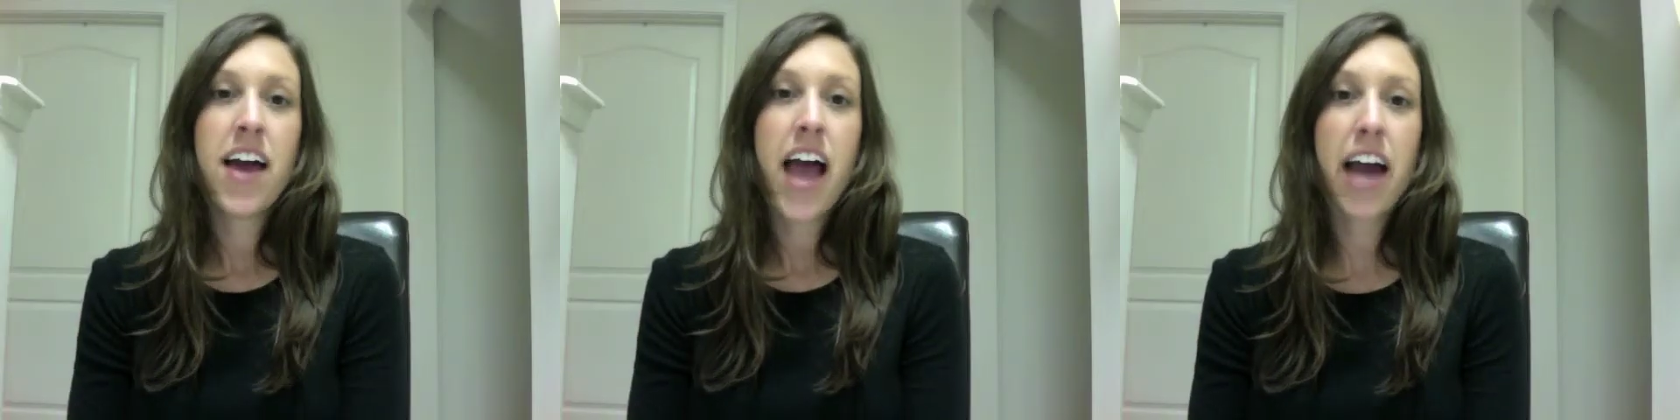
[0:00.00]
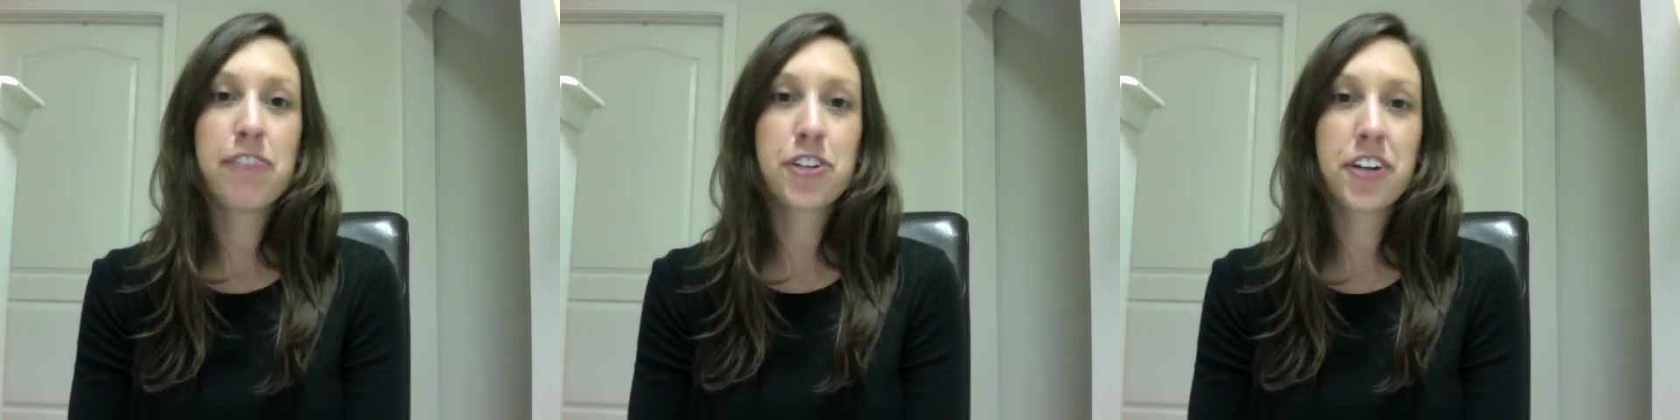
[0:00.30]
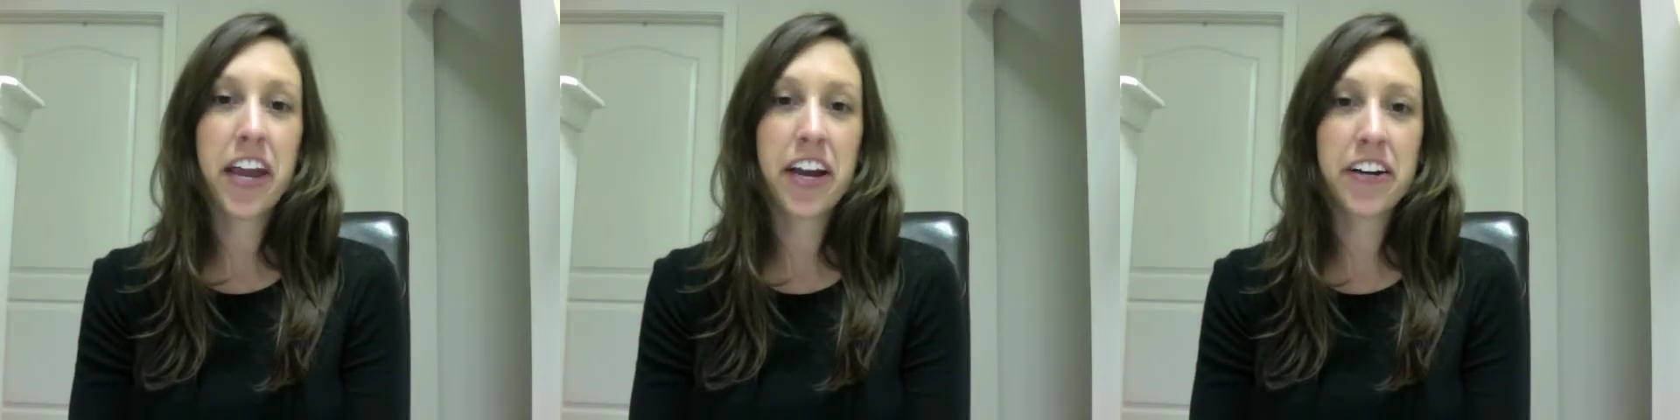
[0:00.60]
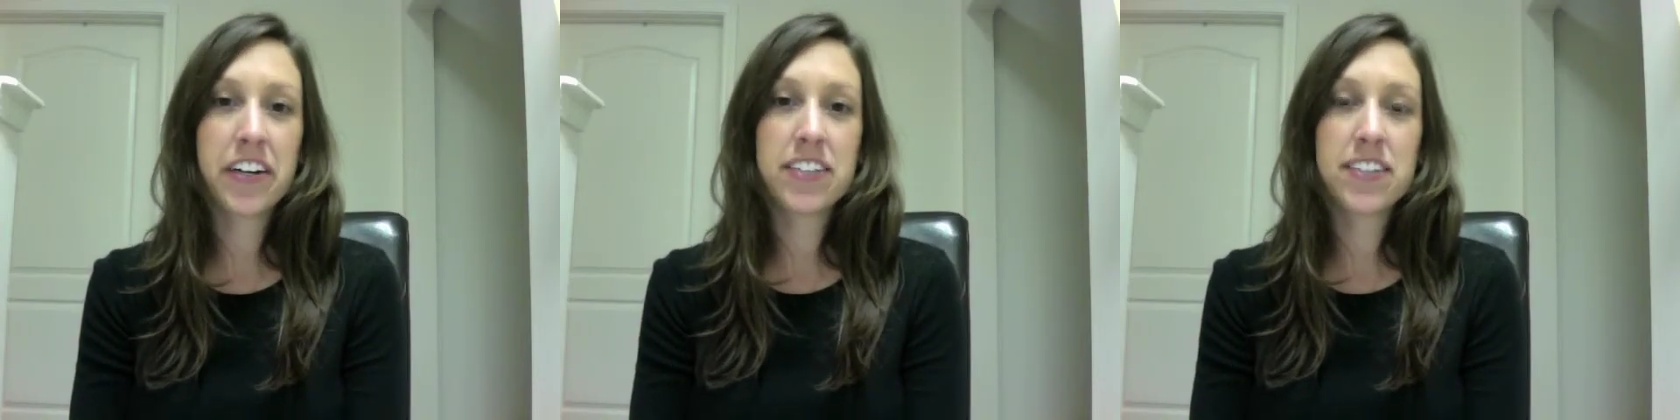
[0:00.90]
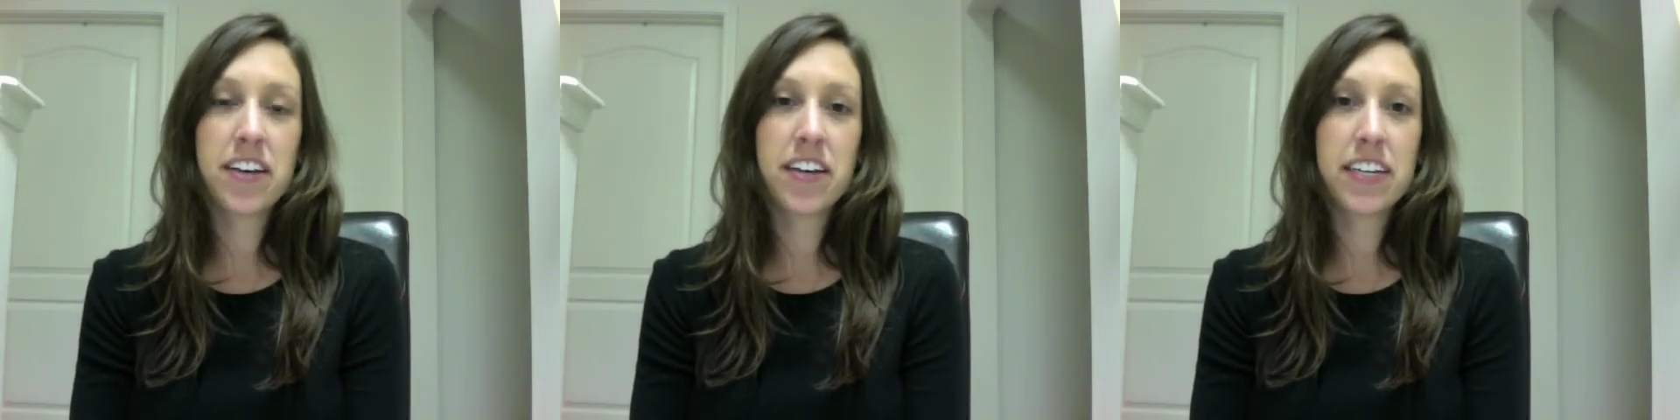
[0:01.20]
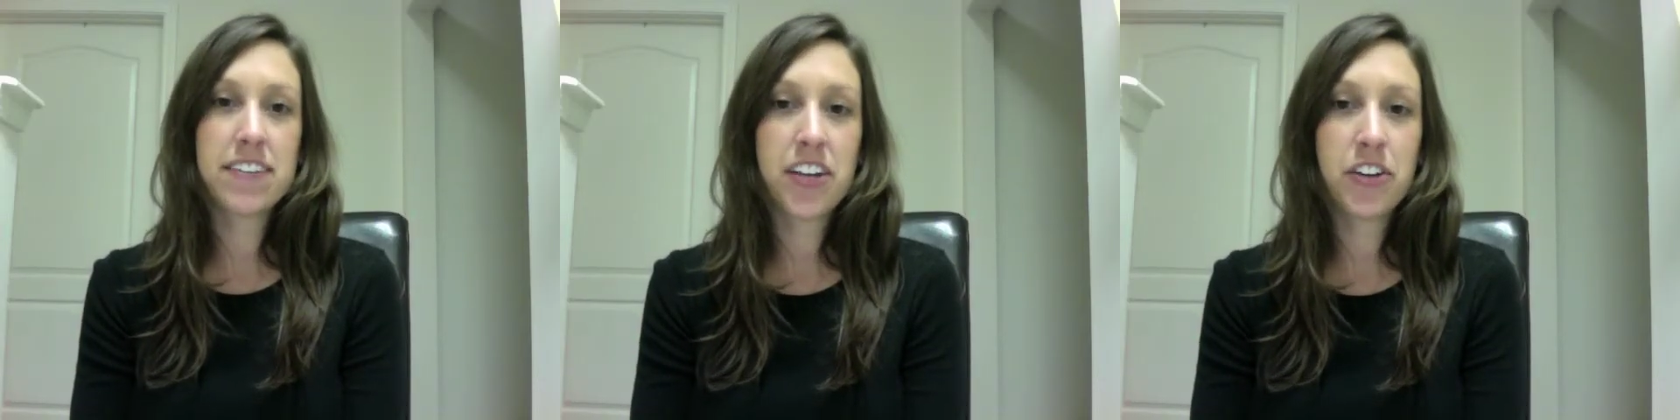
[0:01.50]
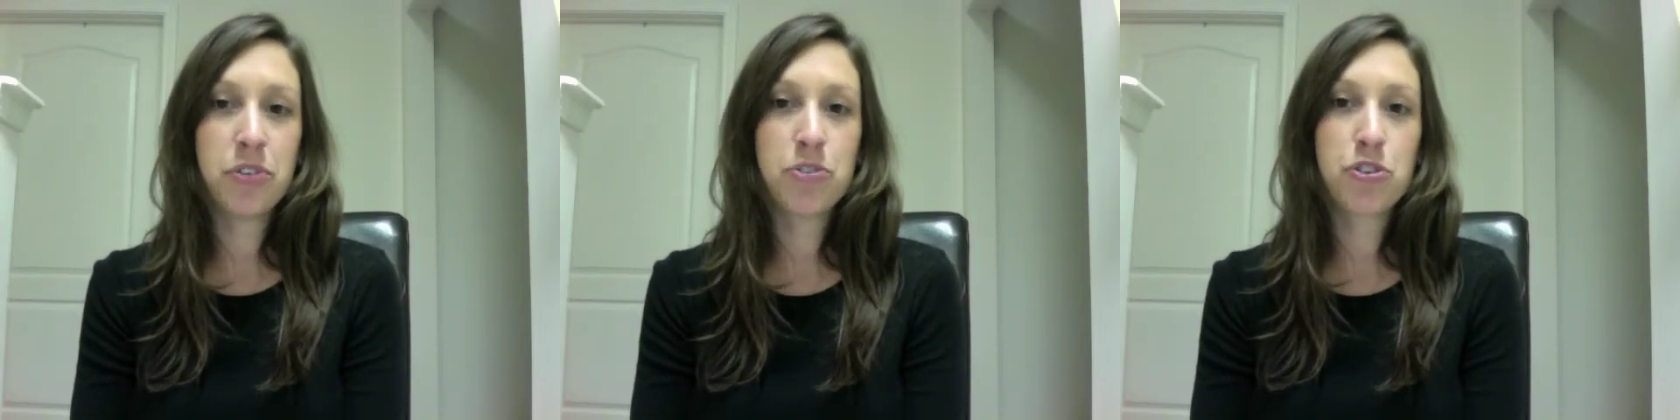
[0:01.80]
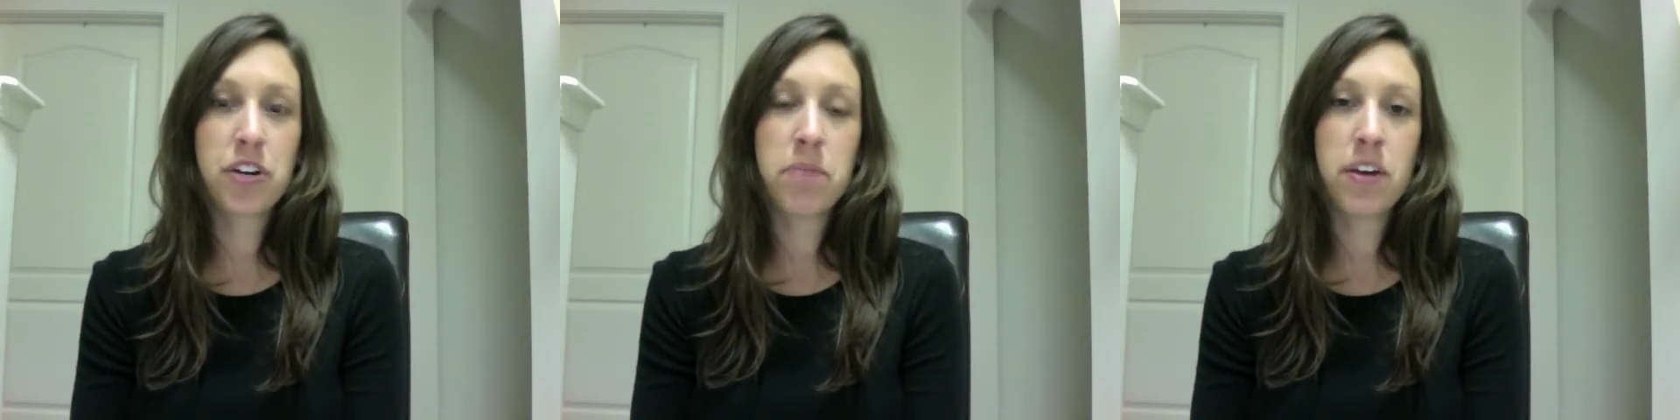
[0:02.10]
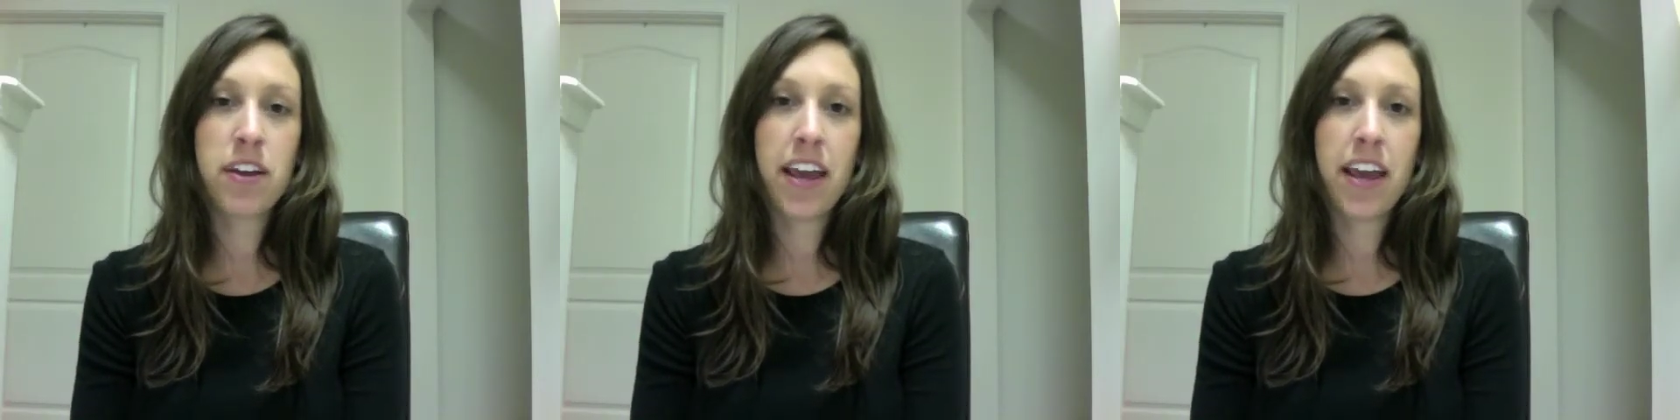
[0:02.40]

Aftercare is the continued treatment